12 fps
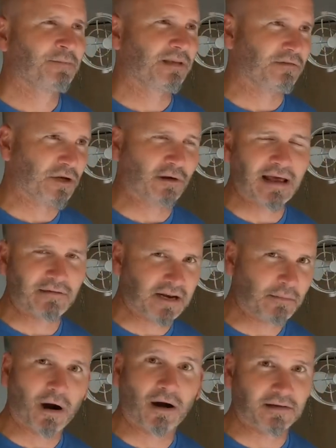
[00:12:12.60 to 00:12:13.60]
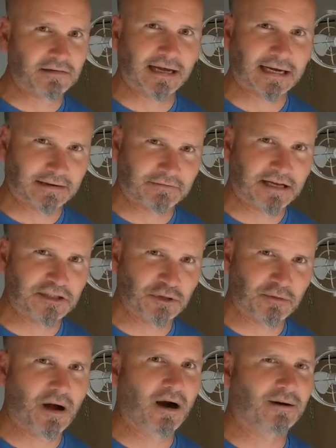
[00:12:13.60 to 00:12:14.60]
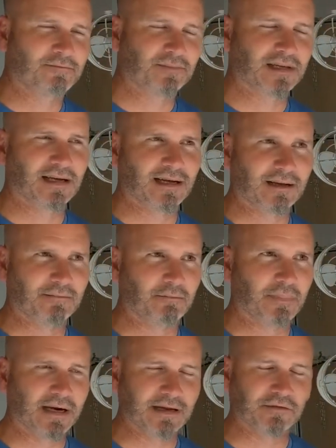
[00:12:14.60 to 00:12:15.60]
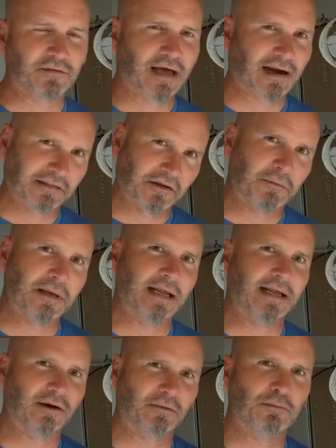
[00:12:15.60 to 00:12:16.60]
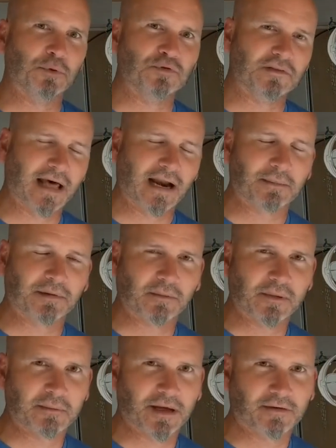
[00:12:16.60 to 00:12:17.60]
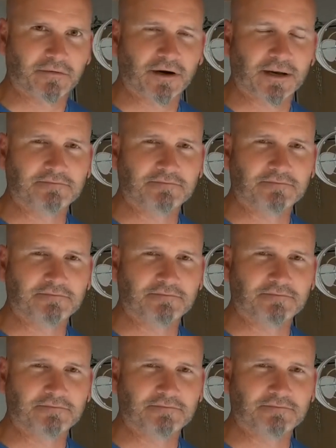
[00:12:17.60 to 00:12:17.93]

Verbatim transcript: If you don't have any bar, it's not going to find you a bar. Um, but if you've got a little bit, it'll boost that up a little bit better for